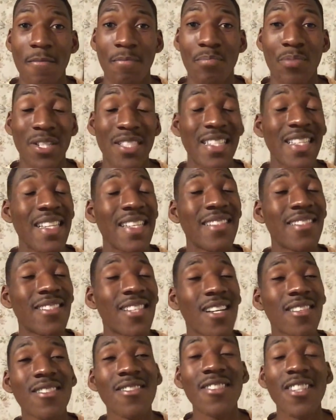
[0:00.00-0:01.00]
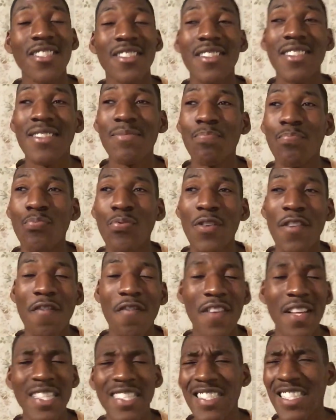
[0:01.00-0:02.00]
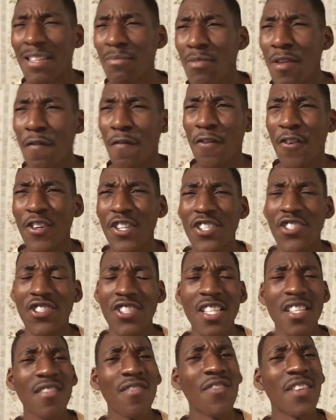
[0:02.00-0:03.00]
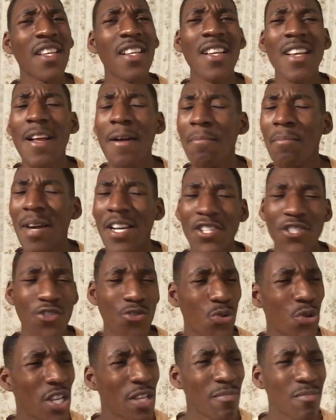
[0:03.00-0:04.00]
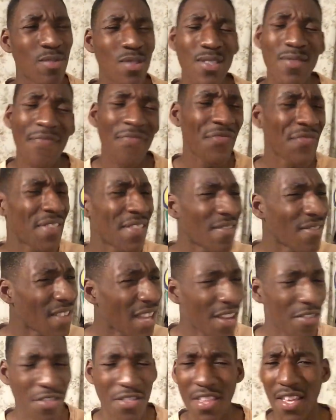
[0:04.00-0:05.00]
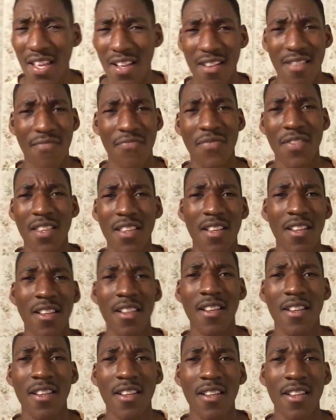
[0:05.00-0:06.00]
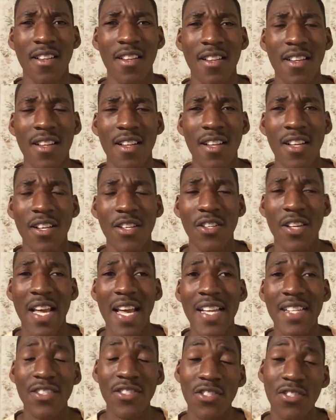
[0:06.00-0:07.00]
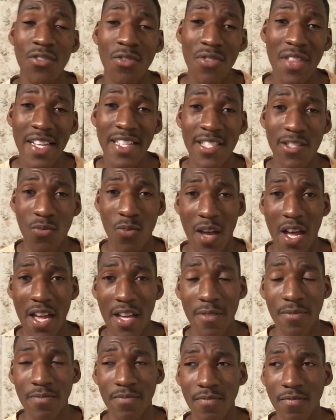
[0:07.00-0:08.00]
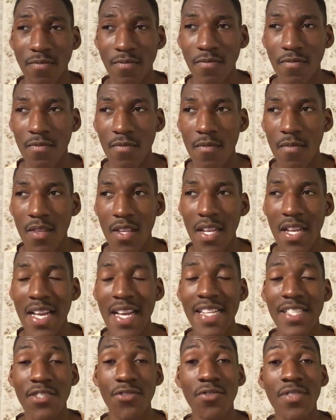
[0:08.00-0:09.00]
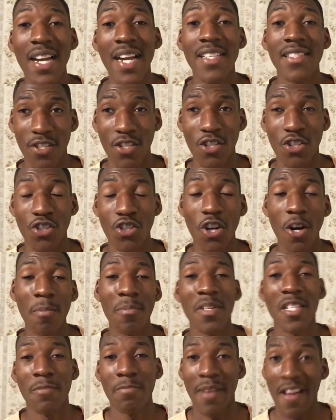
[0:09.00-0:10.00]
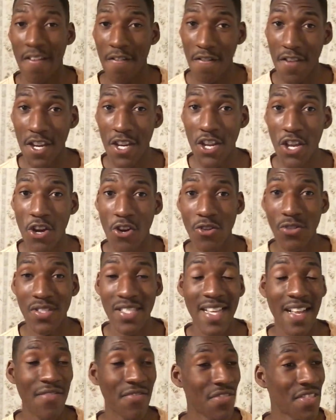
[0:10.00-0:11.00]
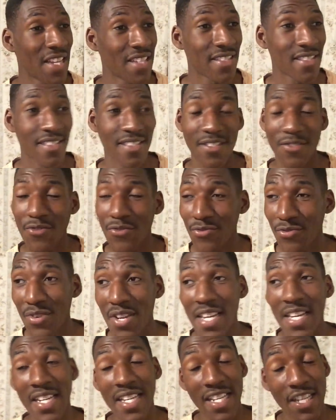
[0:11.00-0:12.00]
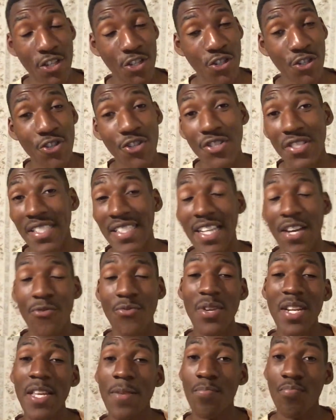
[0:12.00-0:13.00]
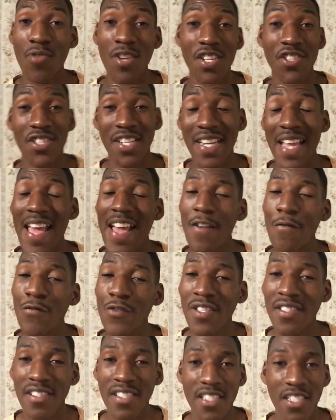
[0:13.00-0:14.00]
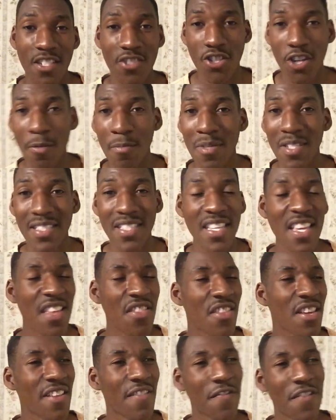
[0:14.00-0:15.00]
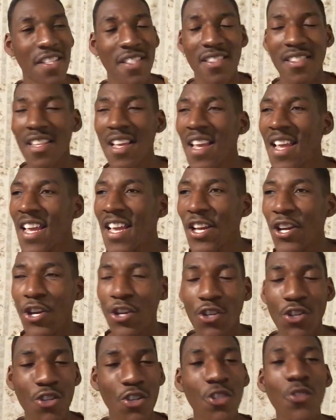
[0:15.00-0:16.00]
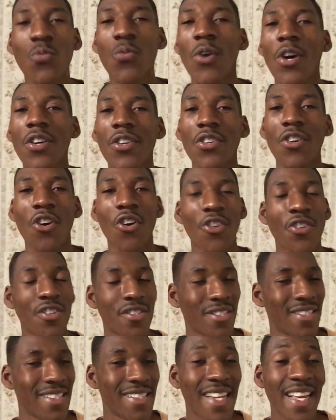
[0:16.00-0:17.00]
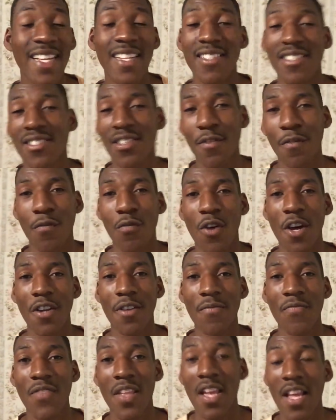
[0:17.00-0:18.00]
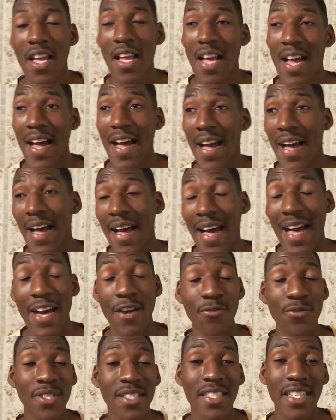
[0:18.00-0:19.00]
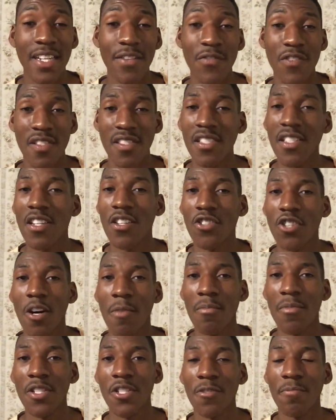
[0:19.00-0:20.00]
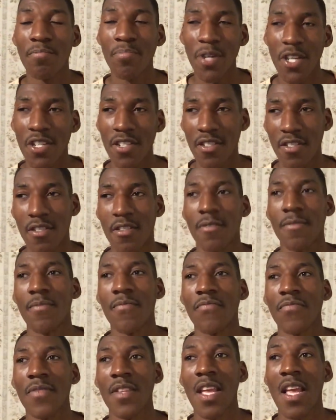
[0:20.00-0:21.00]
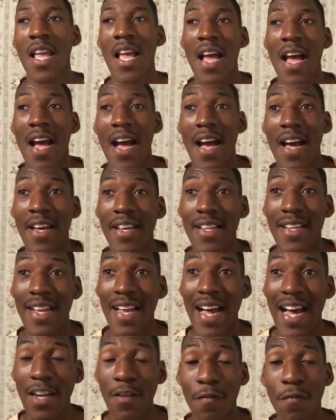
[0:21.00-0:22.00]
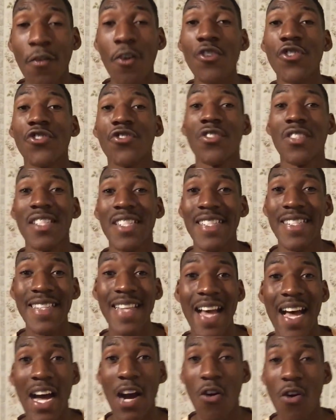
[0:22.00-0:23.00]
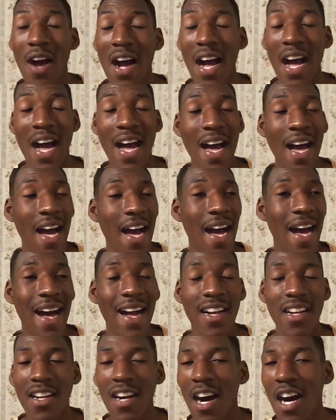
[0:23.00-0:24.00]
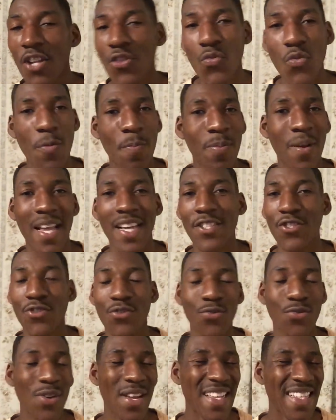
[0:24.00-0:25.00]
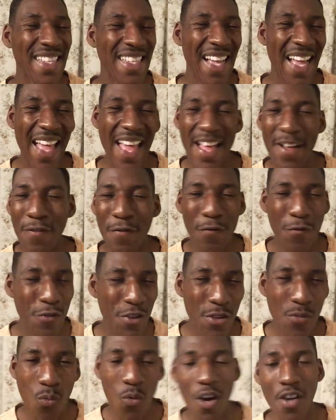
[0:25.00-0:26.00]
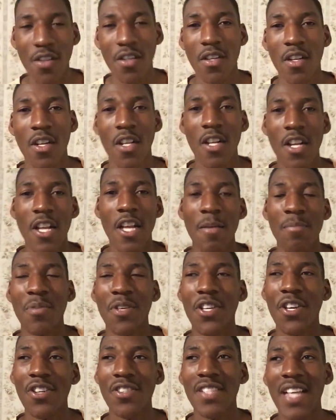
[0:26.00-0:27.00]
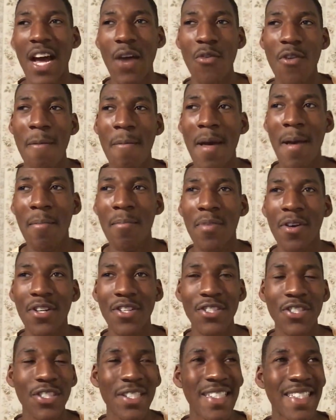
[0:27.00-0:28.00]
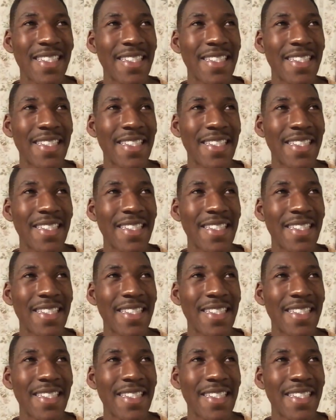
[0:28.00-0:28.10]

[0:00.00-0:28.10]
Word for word: But it does not preventing me for achieving my dreams, nothing. And so that's why, as you guys comment my videos, and that's really good, and I really appreciate every single comment, either if it's a good one or a negative one. I read every single comment, but unfortunately now I can't reply to everyone because I remember